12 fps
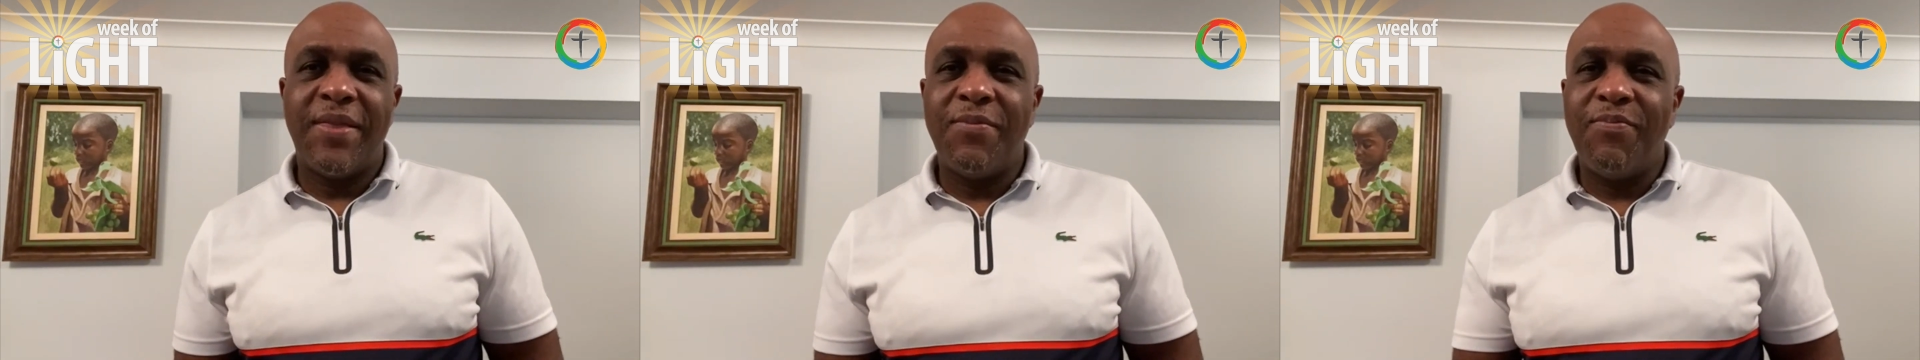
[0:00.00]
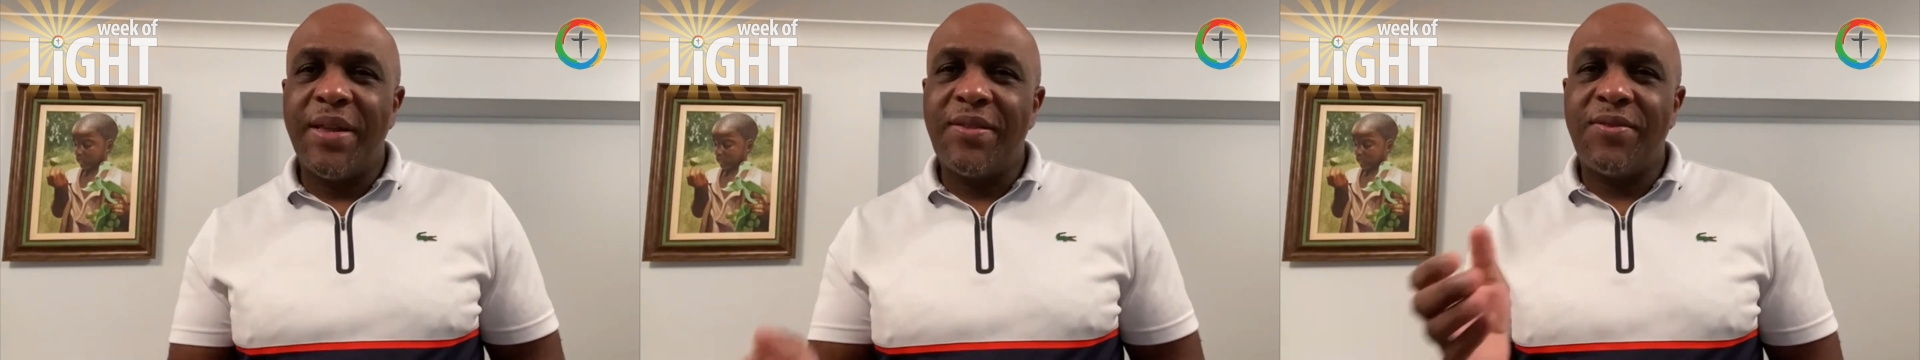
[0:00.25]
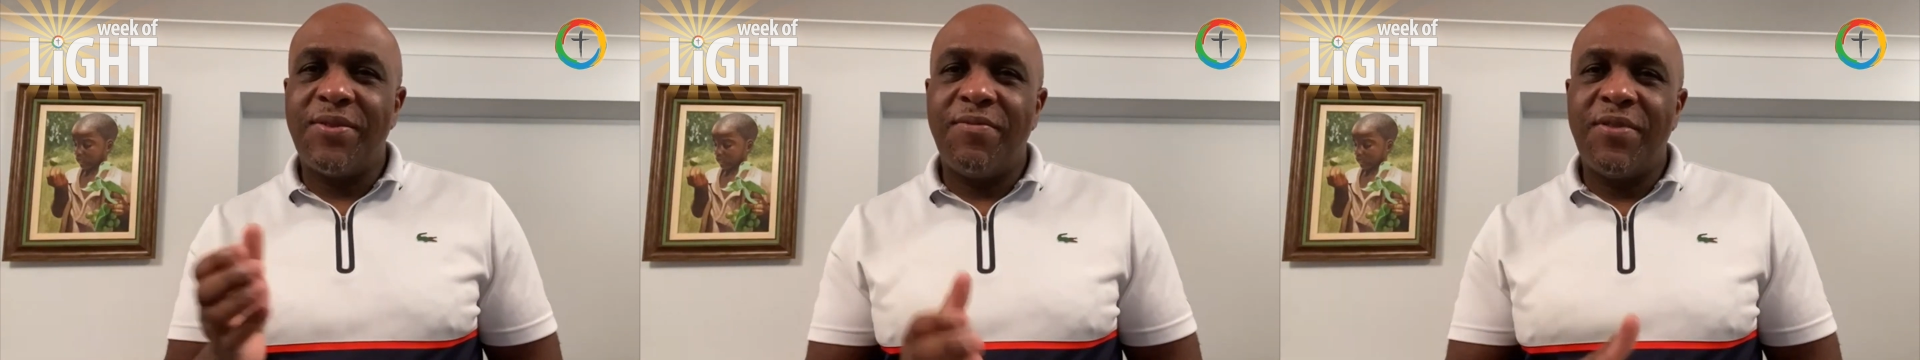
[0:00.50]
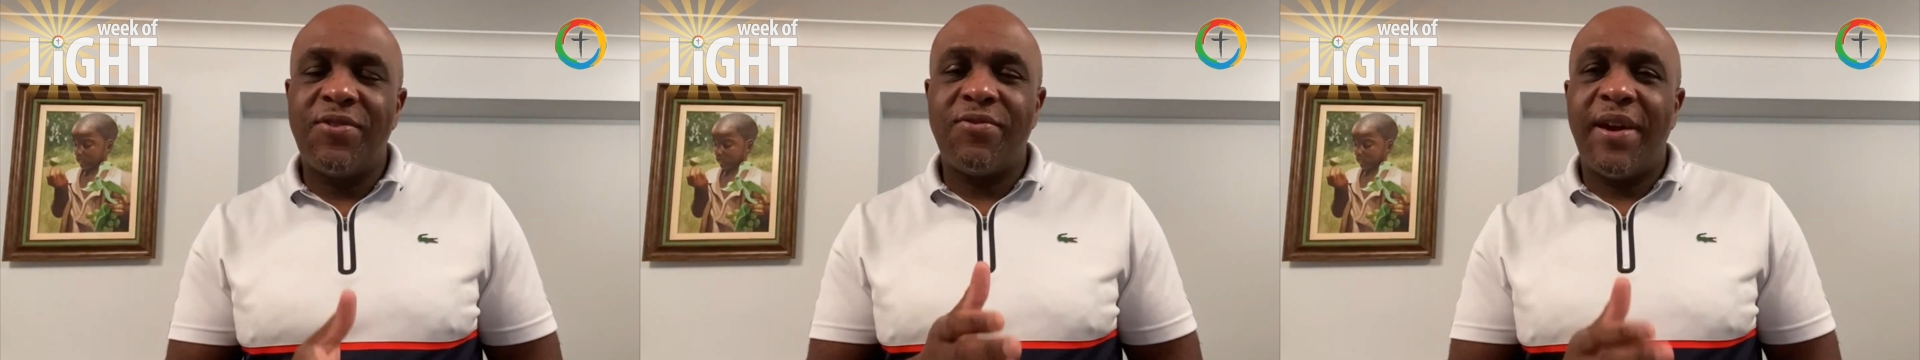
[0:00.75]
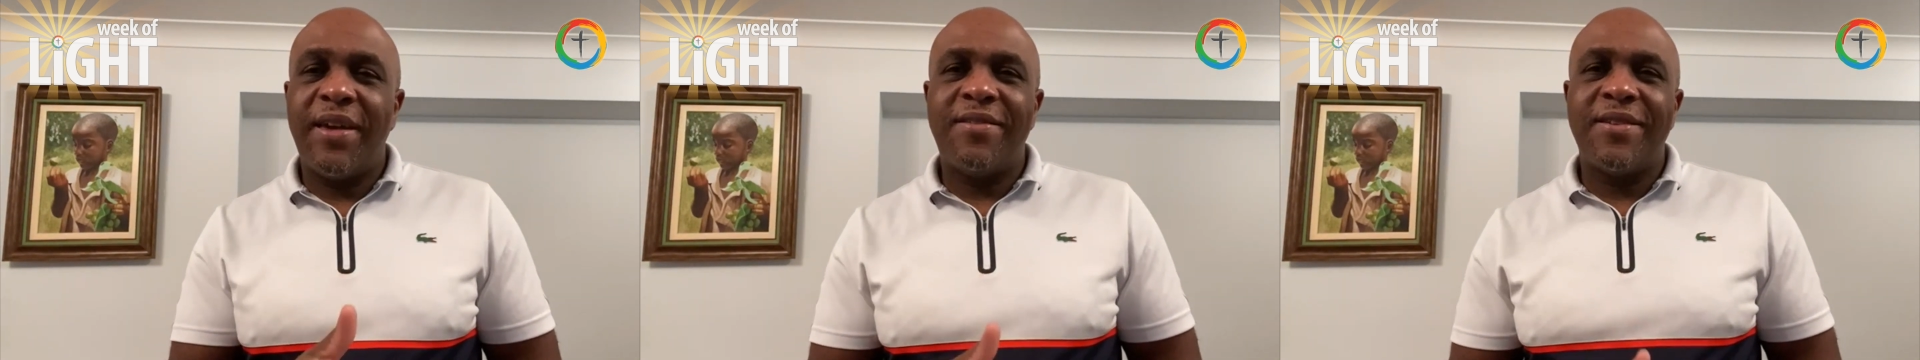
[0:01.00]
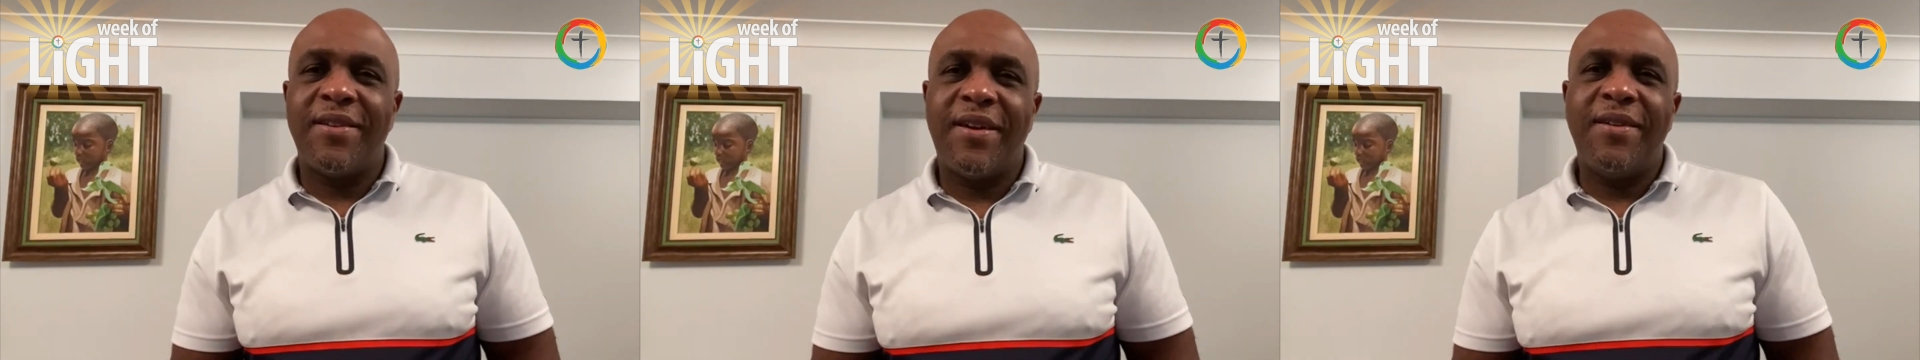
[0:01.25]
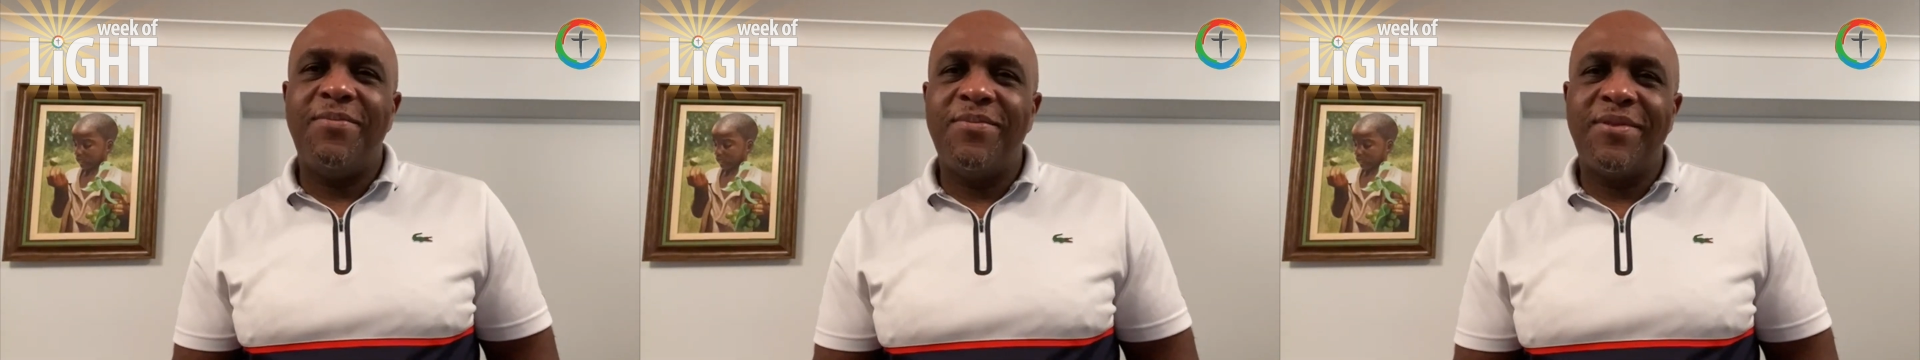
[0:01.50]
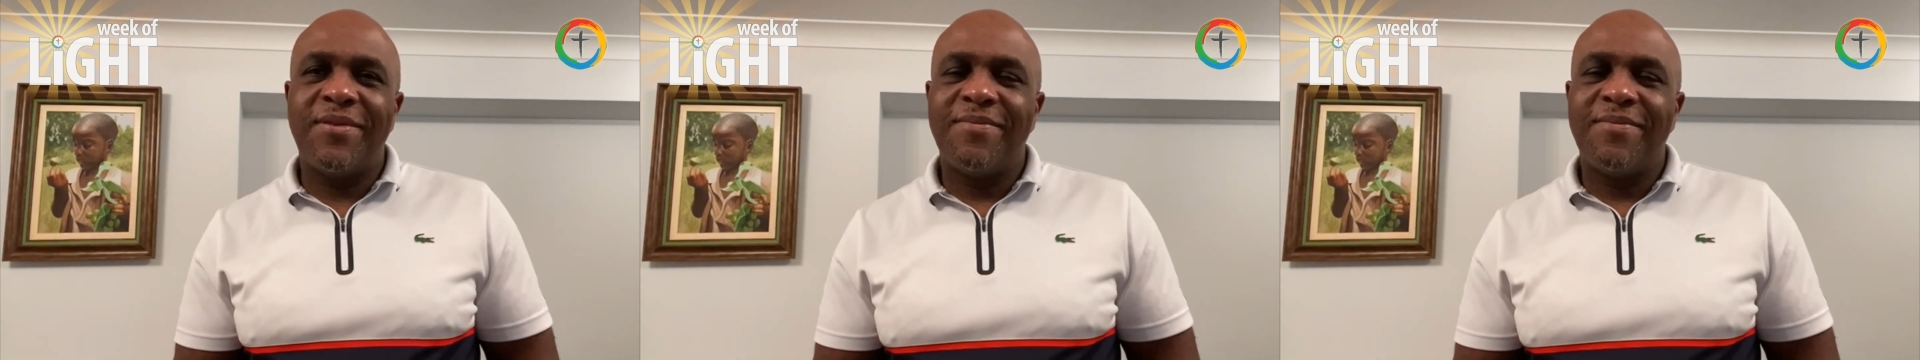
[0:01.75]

the midst of the trying times,